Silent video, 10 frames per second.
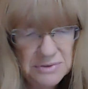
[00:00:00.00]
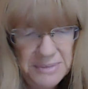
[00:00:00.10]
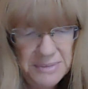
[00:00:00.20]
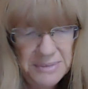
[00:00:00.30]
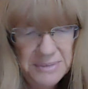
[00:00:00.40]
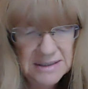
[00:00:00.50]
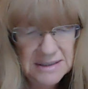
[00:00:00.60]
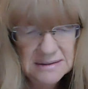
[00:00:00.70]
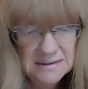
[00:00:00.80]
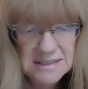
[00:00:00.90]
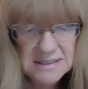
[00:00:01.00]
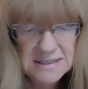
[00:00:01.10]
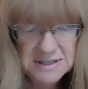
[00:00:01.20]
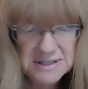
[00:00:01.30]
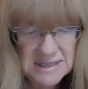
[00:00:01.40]
Pana," his
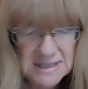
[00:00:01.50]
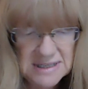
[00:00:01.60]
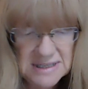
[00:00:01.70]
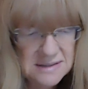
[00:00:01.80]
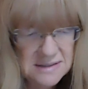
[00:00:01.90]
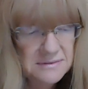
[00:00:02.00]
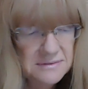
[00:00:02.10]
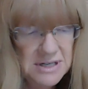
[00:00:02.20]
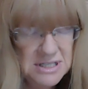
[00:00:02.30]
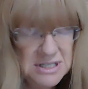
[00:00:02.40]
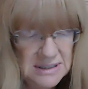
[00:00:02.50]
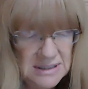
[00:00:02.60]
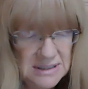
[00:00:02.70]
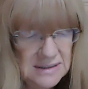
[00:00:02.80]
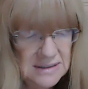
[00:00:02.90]
mother says, very
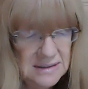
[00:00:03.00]
gently.